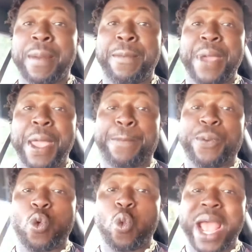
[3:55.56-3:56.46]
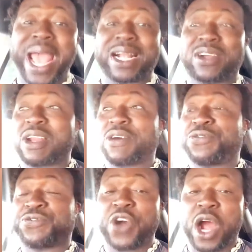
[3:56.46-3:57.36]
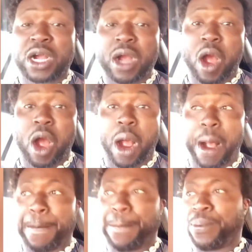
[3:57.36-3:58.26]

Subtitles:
People, wake the fuck up.